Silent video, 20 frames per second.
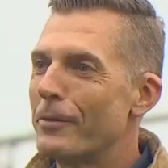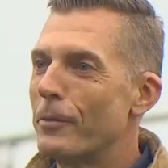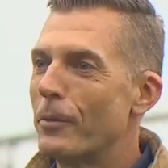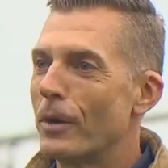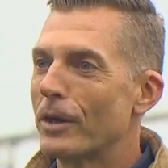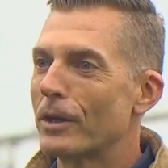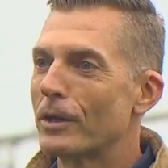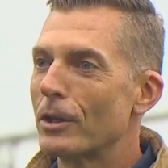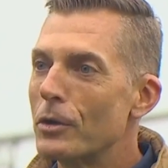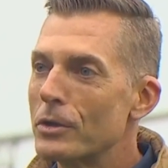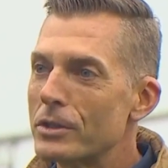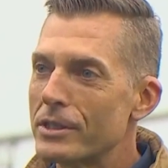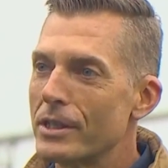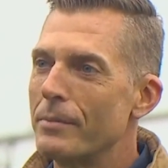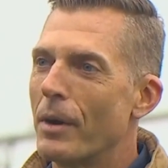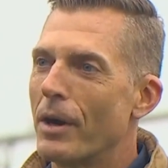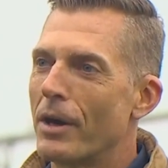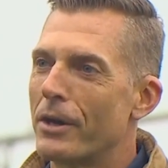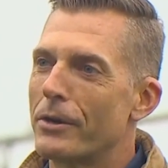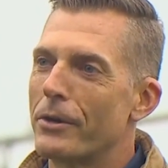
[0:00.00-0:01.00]
We're closely
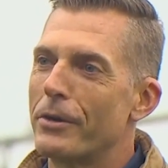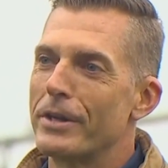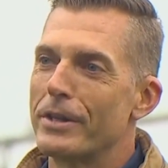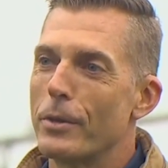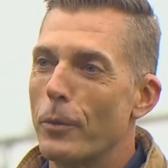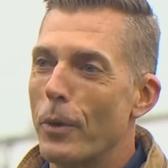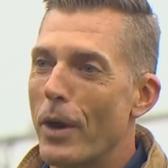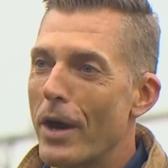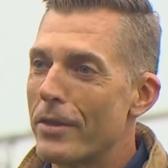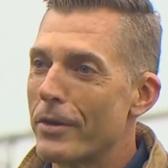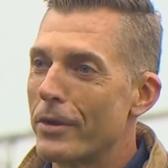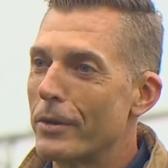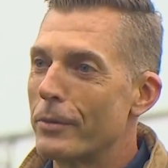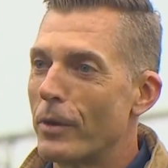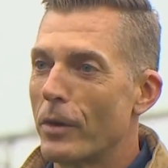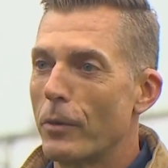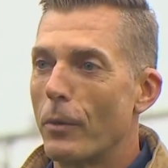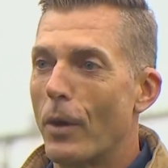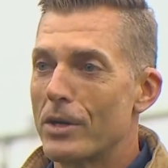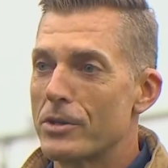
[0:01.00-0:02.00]
monitoring the weather.
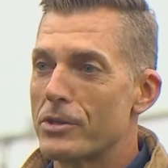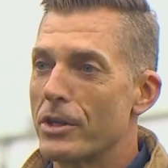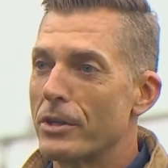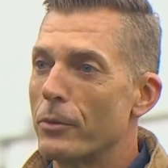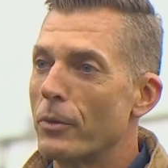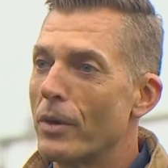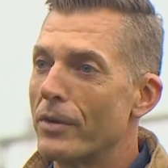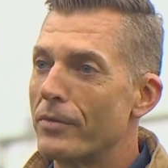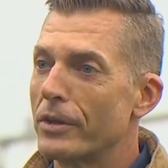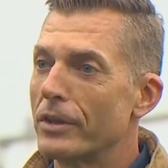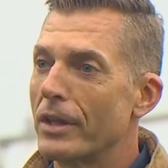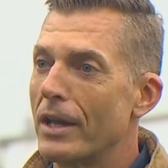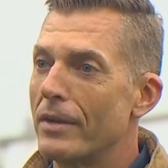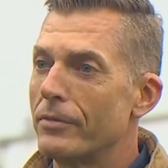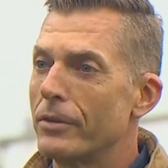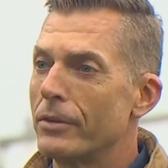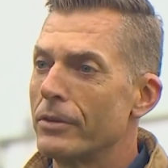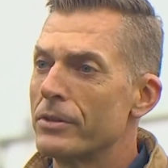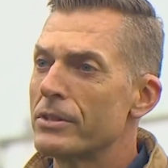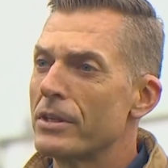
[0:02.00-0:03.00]
We're watching river
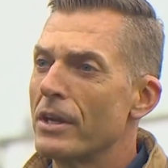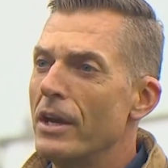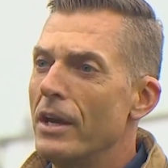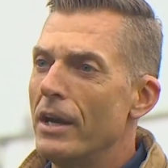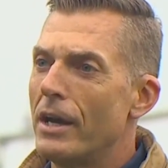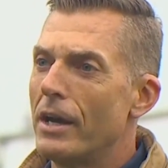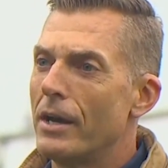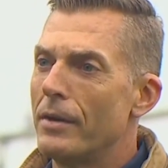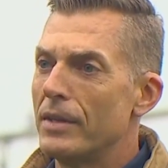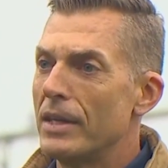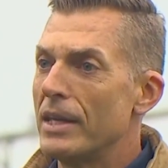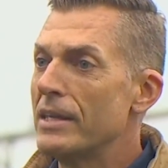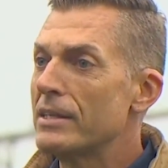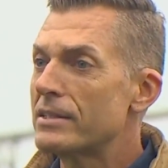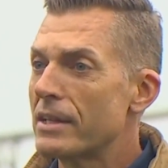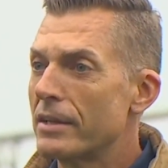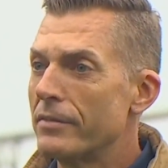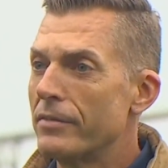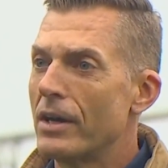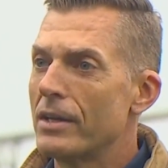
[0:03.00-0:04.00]
levels. Peter
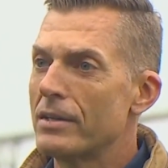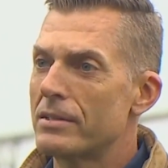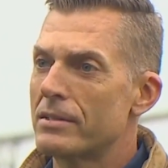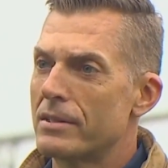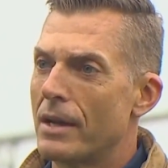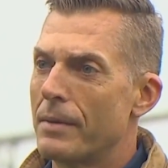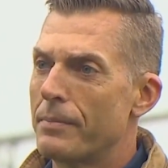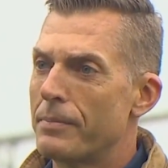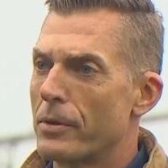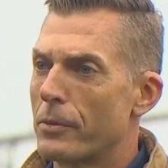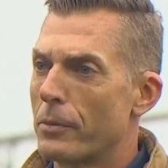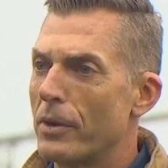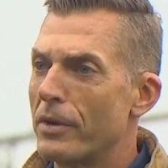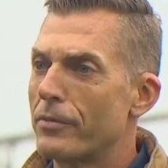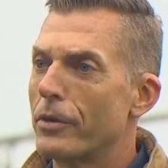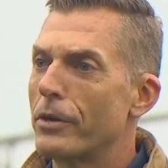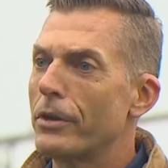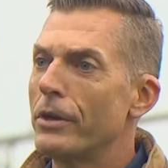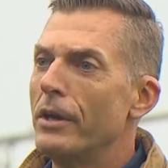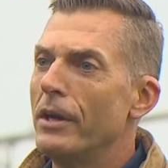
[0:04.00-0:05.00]
Donovan with the city says it's
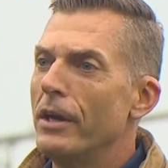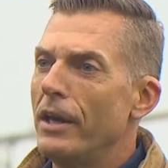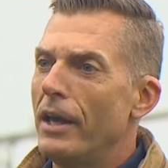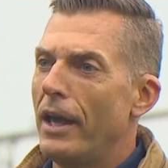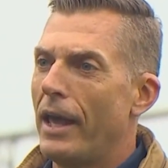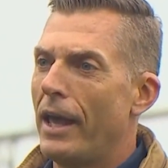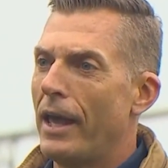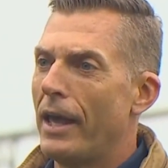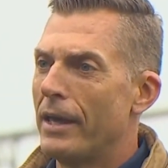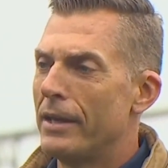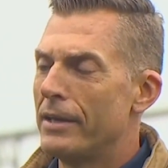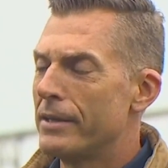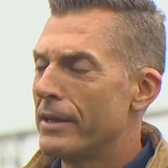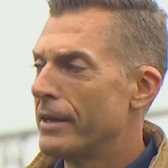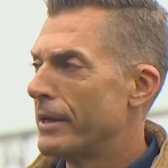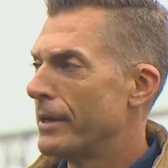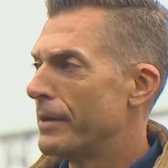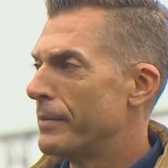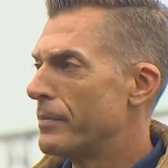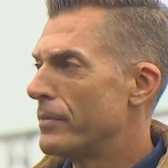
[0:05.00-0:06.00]
important to get this
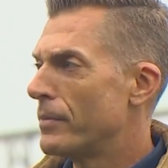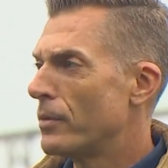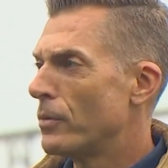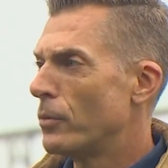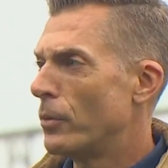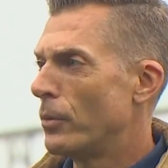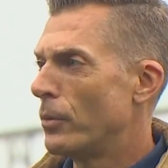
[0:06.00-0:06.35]
work done early,